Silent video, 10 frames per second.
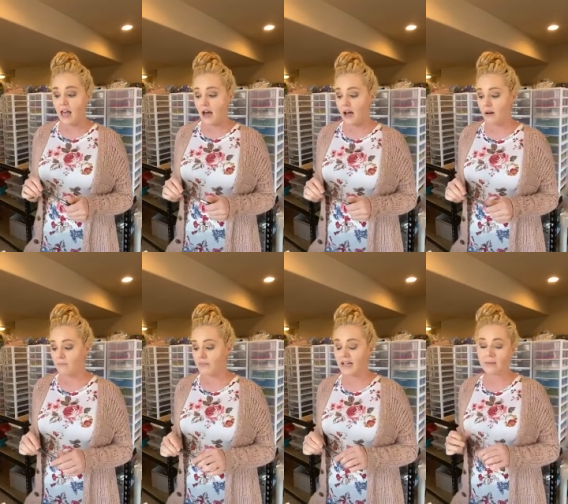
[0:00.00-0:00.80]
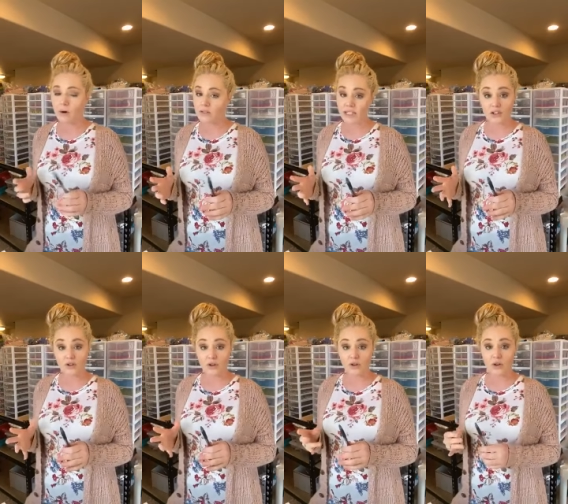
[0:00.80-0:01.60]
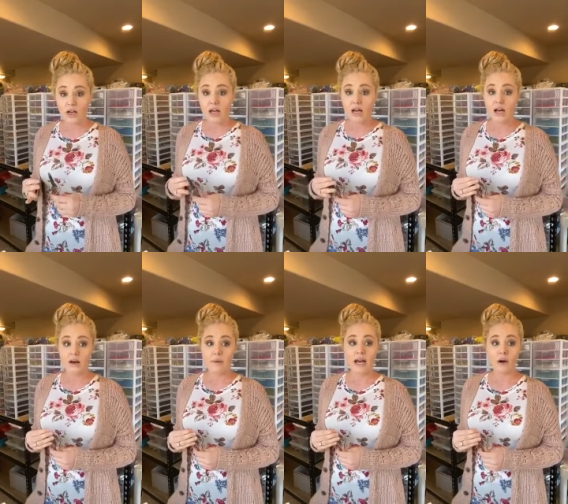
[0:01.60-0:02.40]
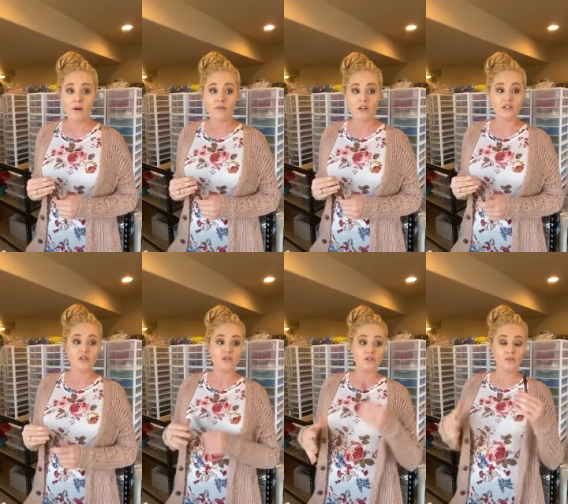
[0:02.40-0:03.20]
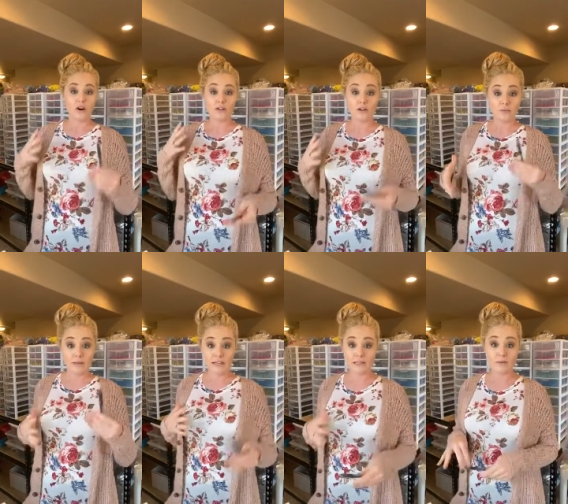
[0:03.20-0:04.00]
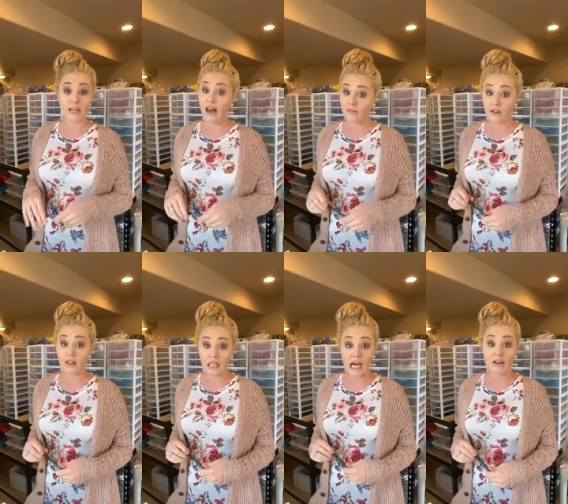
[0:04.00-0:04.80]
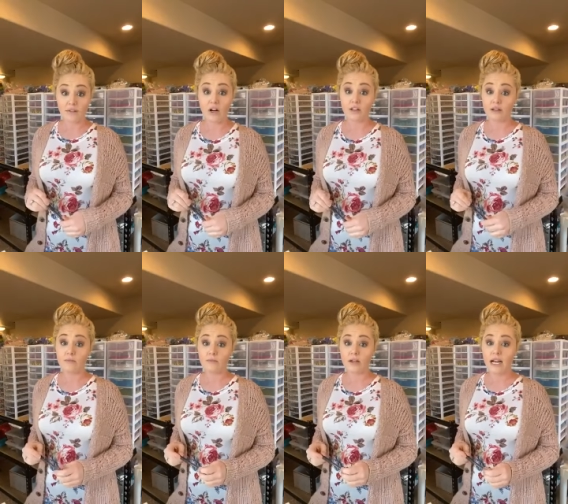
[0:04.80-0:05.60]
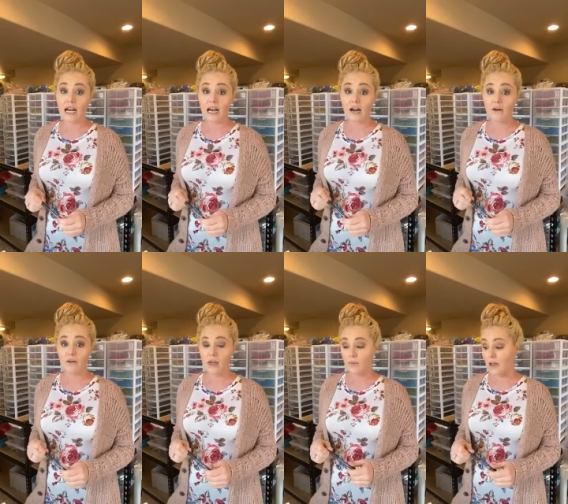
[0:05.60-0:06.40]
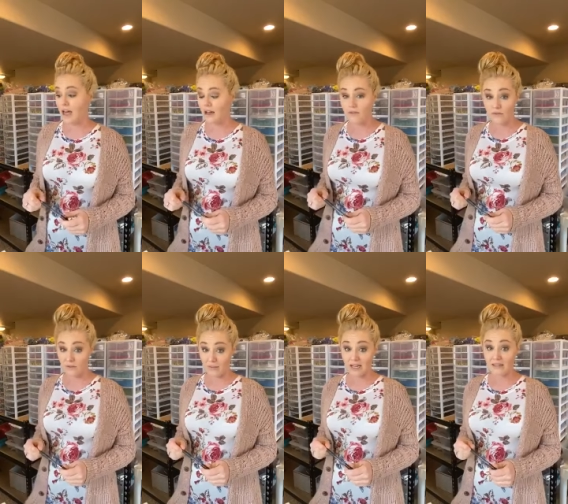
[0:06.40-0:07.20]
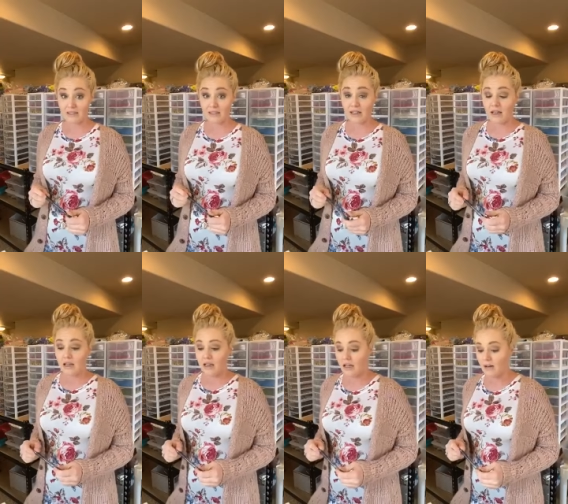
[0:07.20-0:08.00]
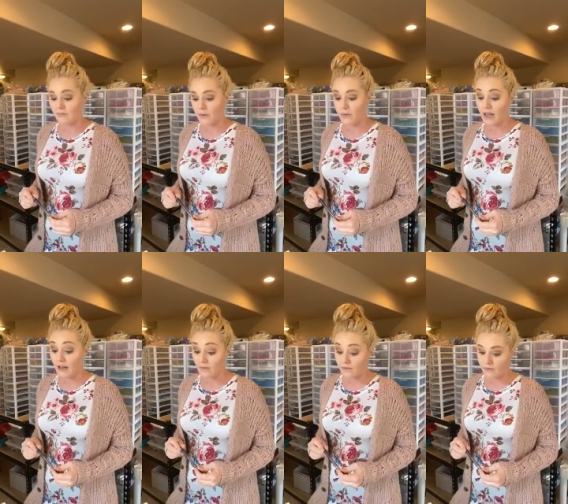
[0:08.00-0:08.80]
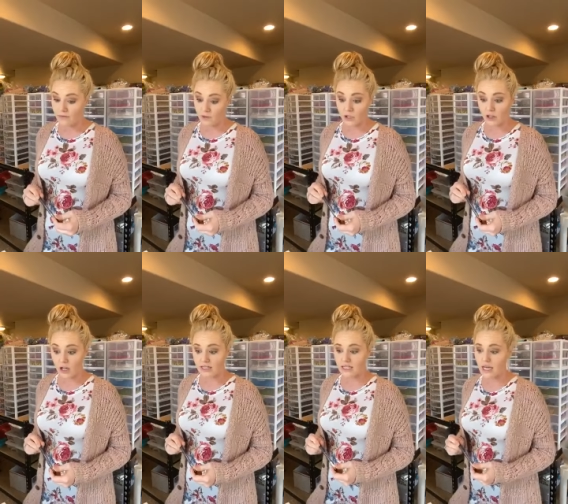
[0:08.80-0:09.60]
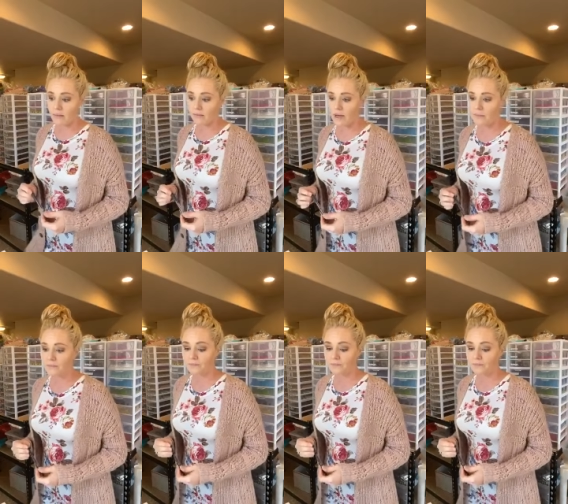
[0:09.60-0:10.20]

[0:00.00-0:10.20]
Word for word: Um, that's mostly true. Um, however, just due to volume, because we have a lot of volume right now and we have for months, um, we have for a long time, but